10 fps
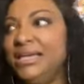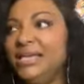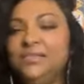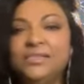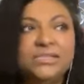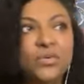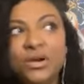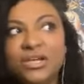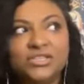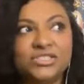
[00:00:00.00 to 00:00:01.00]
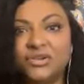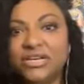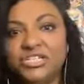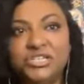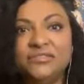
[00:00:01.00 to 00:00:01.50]
in this
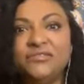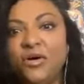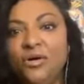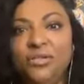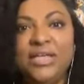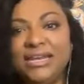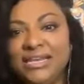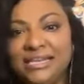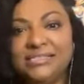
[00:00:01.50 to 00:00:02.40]
orchestration of all that mm-hmm.